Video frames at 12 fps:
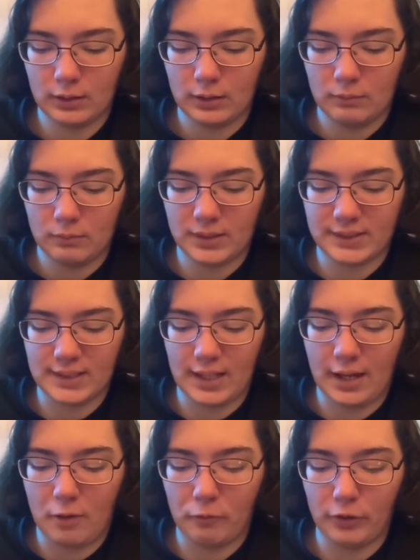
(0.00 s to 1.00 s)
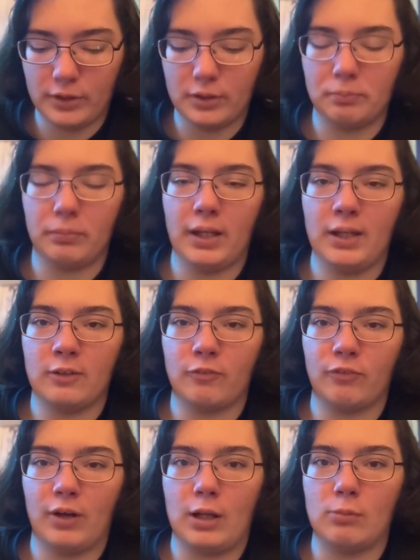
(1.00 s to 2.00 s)
But say I wanted a blank
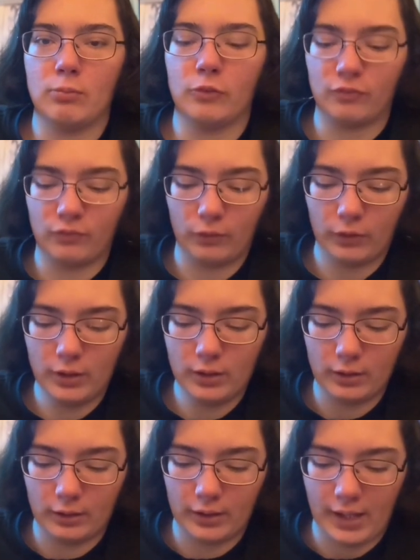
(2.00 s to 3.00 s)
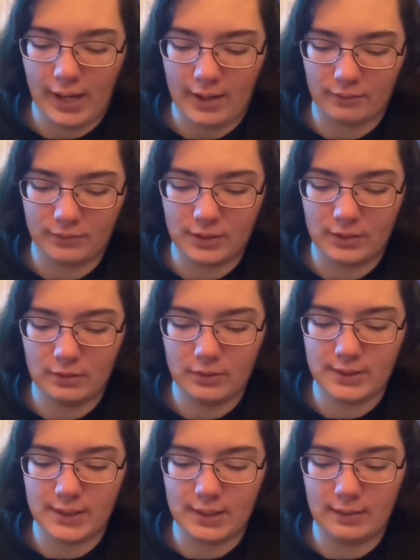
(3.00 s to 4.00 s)
frame before it, all I have to do
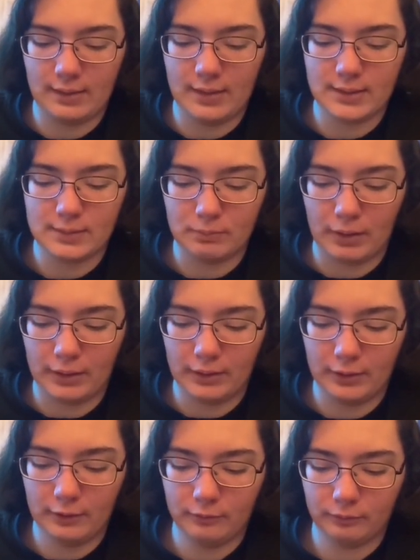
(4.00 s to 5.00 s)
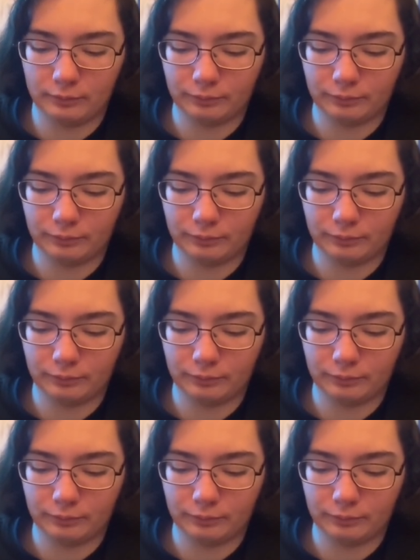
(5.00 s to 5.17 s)
is hit this button.